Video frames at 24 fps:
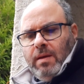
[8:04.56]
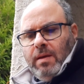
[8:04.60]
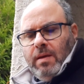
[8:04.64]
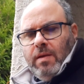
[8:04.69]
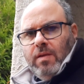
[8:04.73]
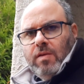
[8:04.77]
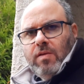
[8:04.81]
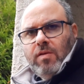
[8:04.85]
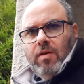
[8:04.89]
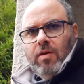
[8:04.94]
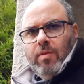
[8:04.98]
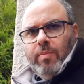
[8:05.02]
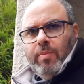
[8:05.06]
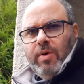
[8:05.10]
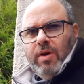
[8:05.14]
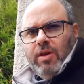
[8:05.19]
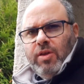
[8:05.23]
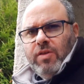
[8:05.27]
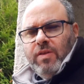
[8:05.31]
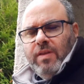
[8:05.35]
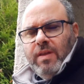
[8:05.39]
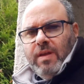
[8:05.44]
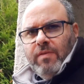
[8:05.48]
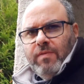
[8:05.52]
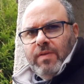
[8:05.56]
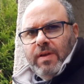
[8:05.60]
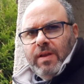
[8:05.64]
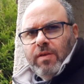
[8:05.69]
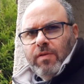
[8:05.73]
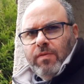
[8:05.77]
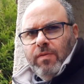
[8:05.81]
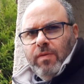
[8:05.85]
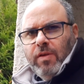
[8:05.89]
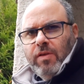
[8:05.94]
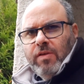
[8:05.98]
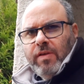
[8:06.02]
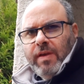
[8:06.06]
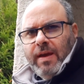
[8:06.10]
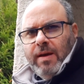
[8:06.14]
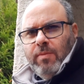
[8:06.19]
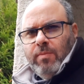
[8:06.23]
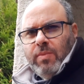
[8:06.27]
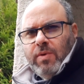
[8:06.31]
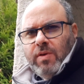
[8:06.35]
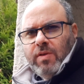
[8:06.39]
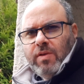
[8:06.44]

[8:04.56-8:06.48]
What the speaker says: So apologies in advance for the sound,